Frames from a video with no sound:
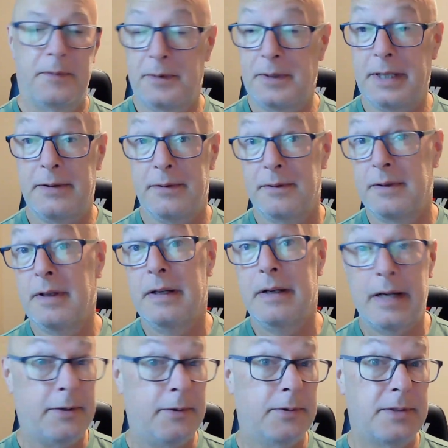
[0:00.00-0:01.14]
and
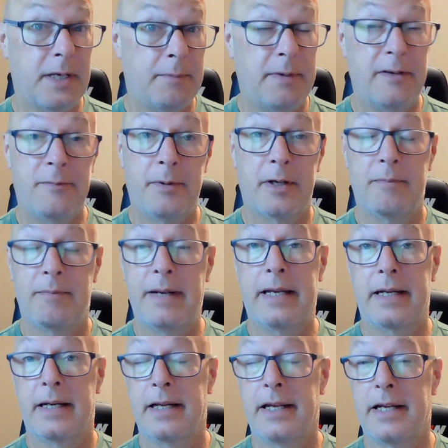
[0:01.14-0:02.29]
I do say beef, butter,
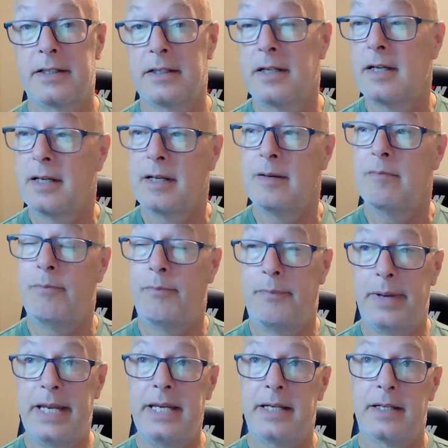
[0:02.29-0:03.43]
bacon, and eggs.
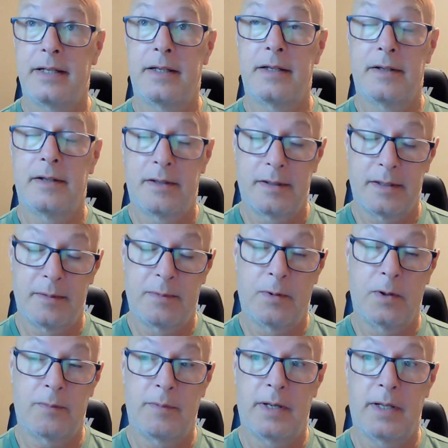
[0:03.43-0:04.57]
Bacon, the
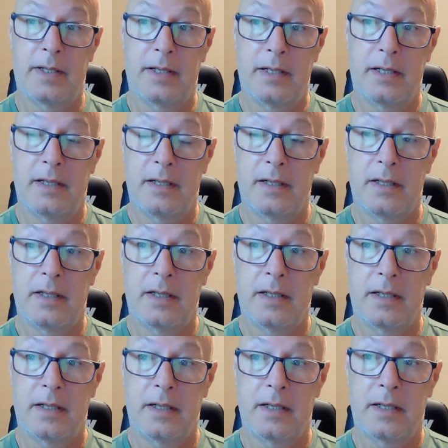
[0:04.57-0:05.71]
pork belly,
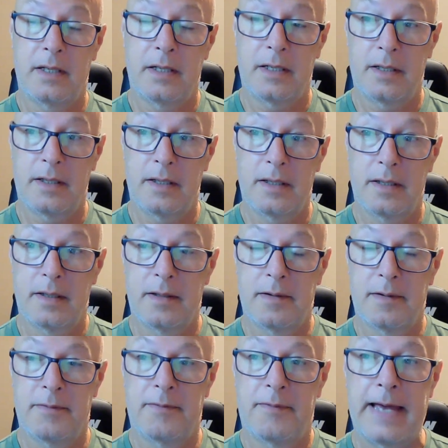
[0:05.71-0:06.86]
and
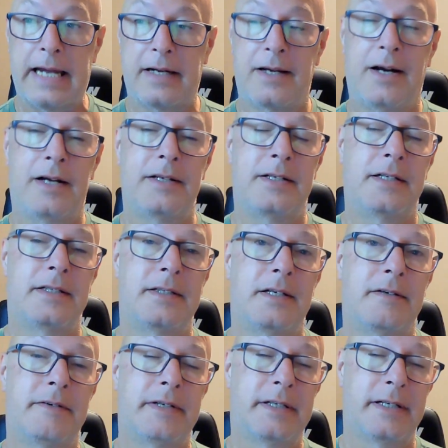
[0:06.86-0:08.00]
the fat content
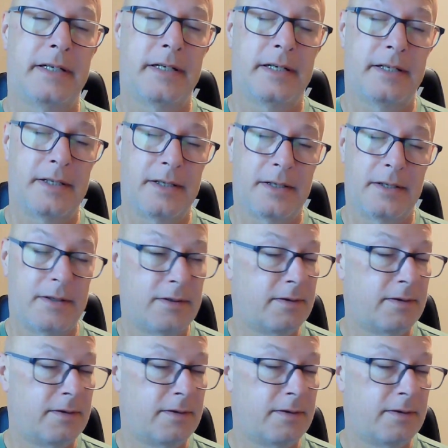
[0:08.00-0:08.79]
of it and